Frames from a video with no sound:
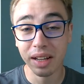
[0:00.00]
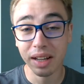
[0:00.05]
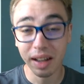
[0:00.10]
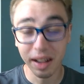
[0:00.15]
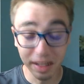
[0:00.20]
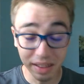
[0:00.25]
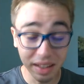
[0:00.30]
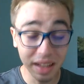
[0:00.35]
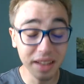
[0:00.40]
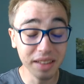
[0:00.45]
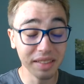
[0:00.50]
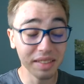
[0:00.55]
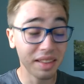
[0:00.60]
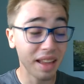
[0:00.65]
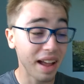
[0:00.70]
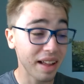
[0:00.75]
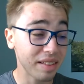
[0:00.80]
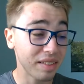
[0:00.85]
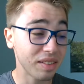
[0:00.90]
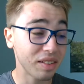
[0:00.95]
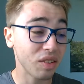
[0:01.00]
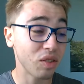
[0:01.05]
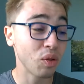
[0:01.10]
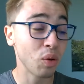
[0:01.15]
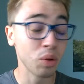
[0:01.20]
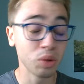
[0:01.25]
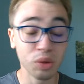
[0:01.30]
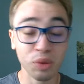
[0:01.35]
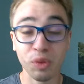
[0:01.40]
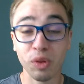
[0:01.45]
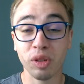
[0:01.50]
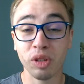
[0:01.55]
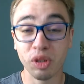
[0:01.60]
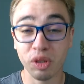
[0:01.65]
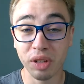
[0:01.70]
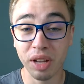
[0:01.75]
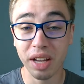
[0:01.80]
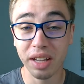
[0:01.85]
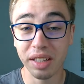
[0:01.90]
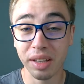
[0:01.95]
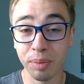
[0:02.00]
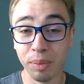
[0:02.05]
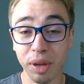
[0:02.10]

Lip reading: At least that's sort of entertaining,